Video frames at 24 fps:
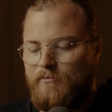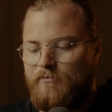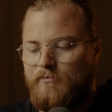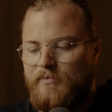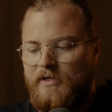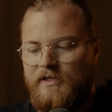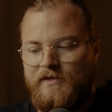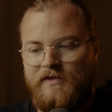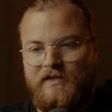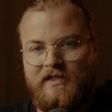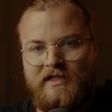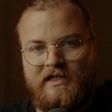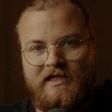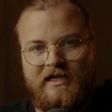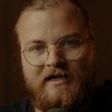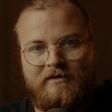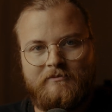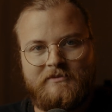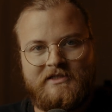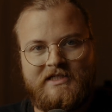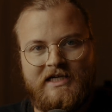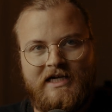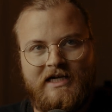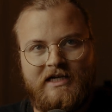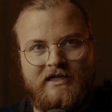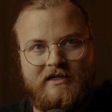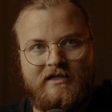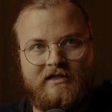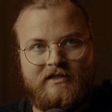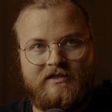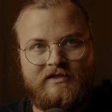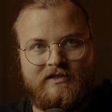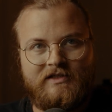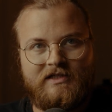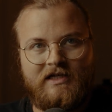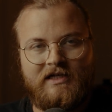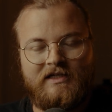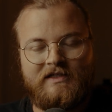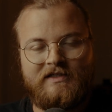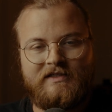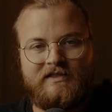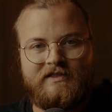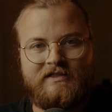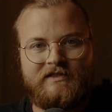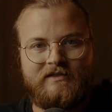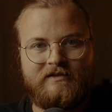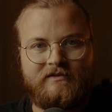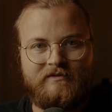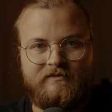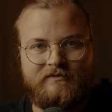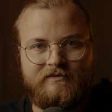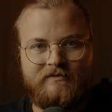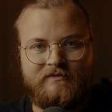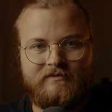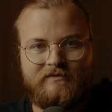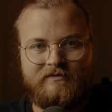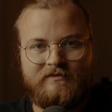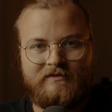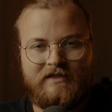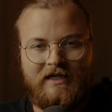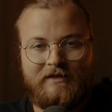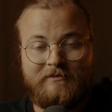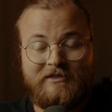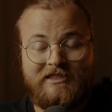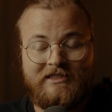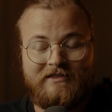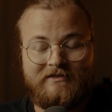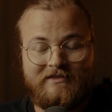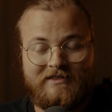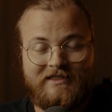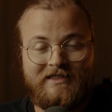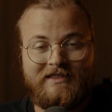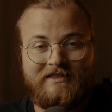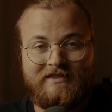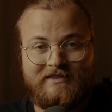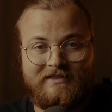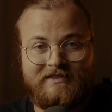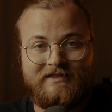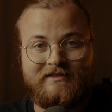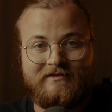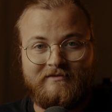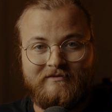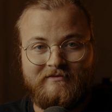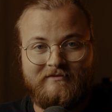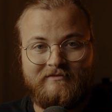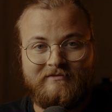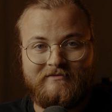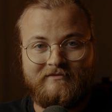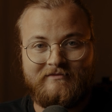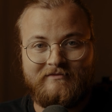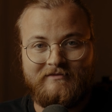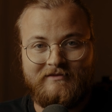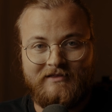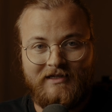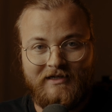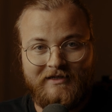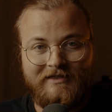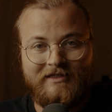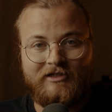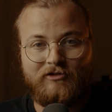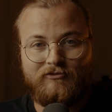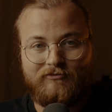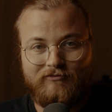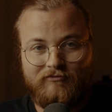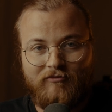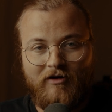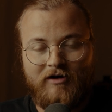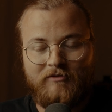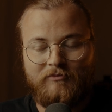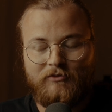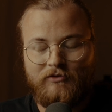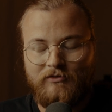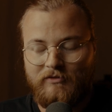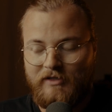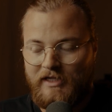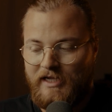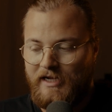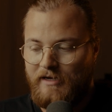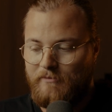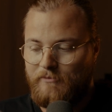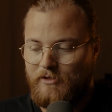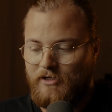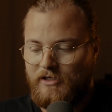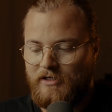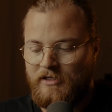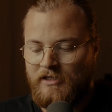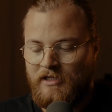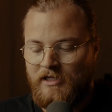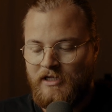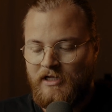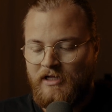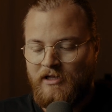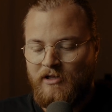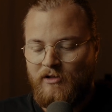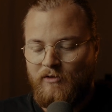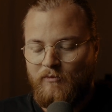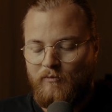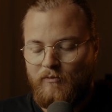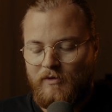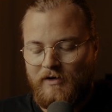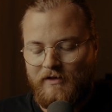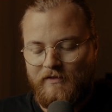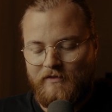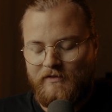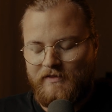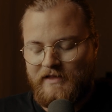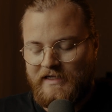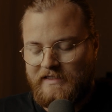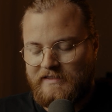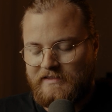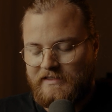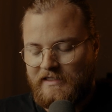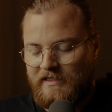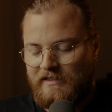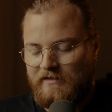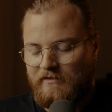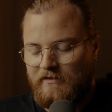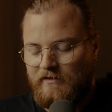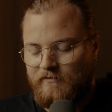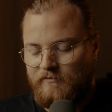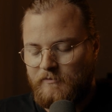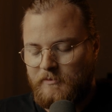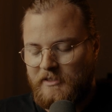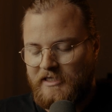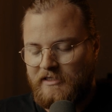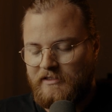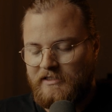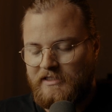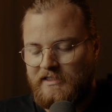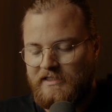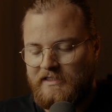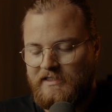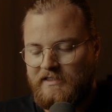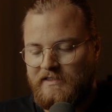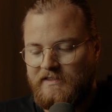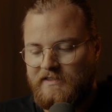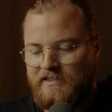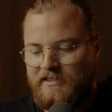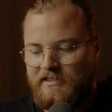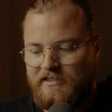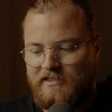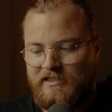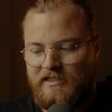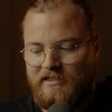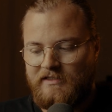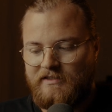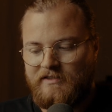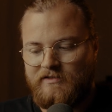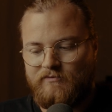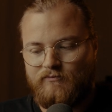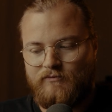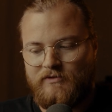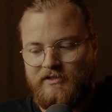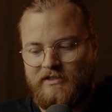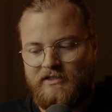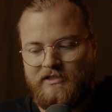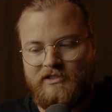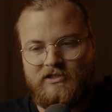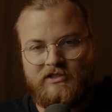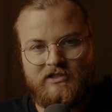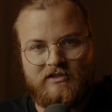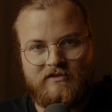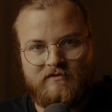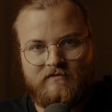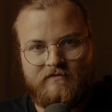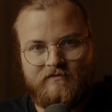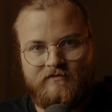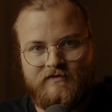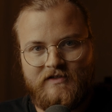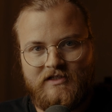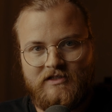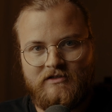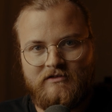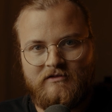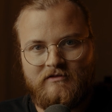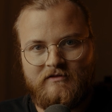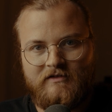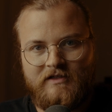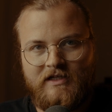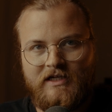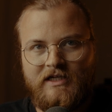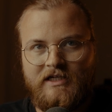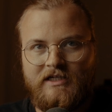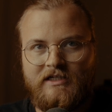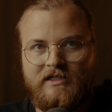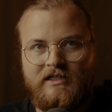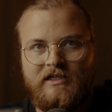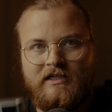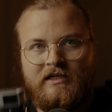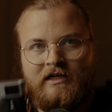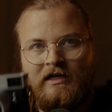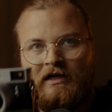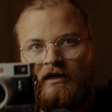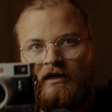But the M10 does, it's an incredible camera. One of the things that I love about it is it does really just feel like